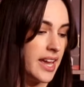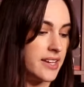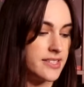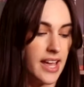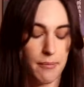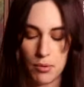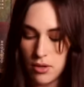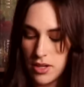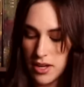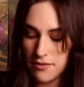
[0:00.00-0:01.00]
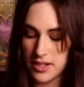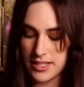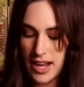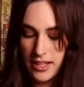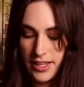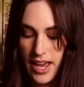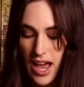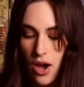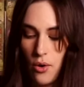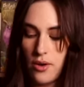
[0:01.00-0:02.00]
example of exactly
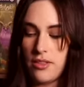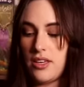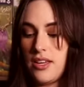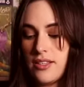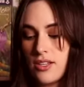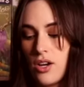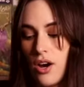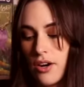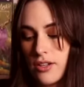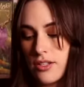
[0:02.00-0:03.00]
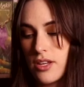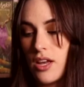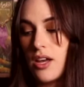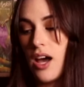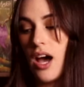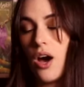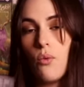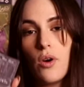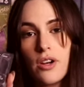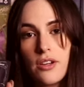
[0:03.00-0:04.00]
how these cards
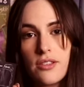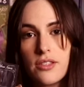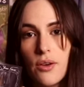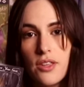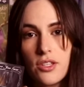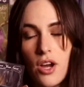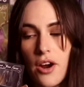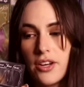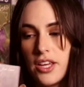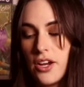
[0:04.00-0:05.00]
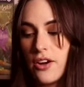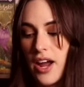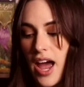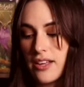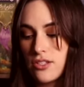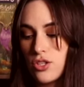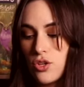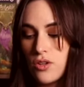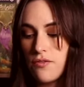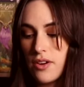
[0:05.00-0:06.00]
work. So this card here has
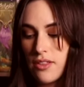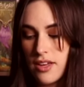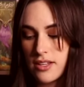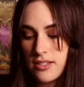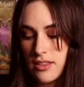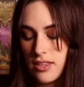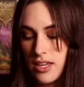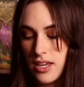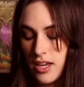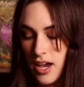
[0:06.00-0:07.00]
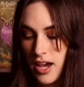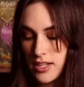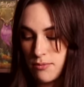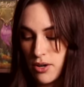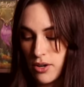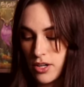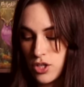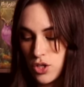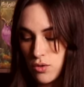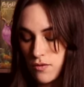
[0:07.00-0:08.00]
two different things that the spirit can
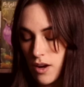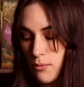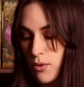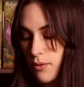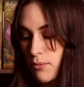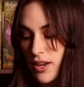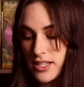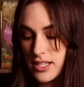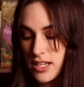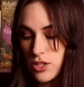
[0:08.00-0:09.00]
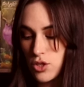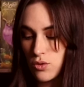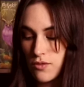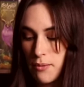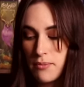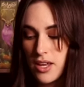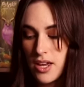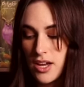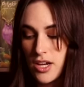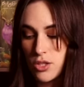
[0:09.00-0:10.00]
choose from, or presence can choose from.
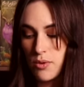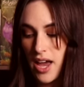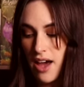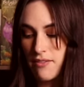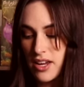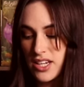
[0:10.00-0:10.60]
So we have a